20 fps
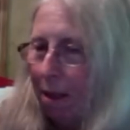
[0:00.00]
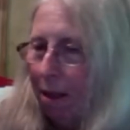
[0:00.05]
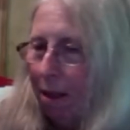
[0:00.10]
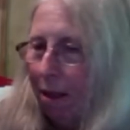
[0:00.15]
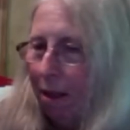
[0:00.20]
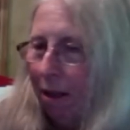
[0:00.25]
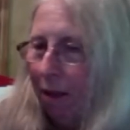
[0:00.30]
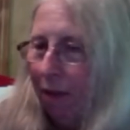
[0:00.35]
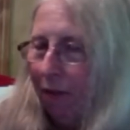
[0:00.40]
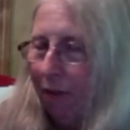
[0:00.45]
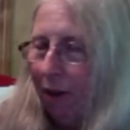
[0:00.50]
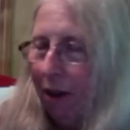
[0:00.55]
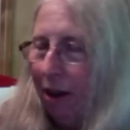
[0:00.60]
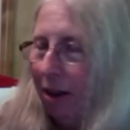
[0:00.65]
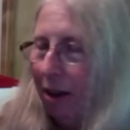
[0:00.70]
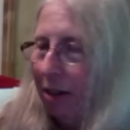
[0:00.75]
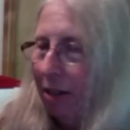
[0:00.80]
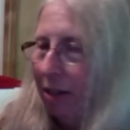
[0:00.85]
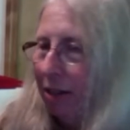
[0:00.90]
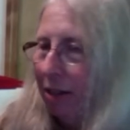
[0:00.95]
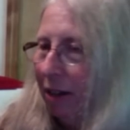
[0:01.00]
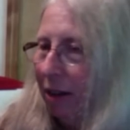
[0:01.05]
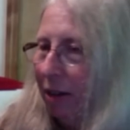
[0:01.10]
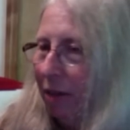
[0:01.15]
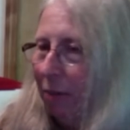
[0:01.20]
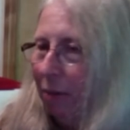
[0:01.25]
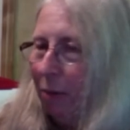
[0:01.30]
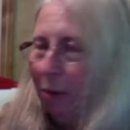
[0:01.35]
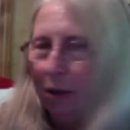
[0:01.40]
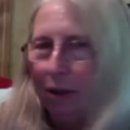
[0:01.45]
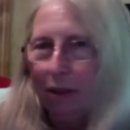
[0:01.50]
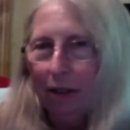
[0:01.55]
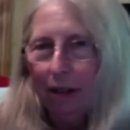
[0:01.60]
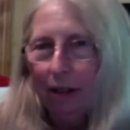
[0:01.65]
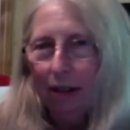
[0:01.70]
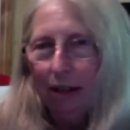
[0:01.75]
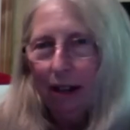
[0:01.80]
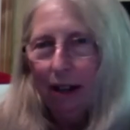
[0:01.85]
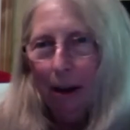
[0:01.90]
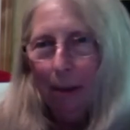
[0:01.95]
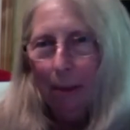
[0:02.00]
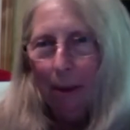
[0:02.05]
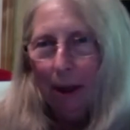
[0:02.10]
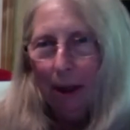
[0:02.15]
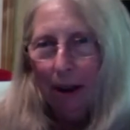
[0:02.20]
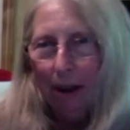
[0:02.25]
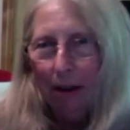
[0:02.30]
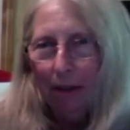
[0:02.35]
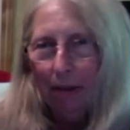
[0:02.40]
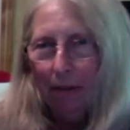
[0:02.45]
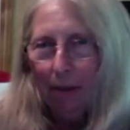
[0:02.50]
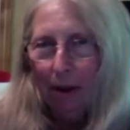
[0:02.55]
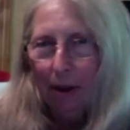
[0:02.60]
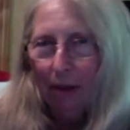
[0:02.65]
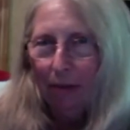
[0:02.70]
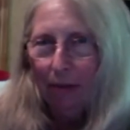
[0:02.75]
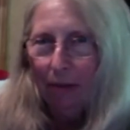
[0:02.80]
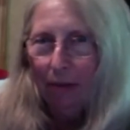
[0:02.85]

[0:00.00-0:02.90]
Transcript: If I, instead of putting the nub end of my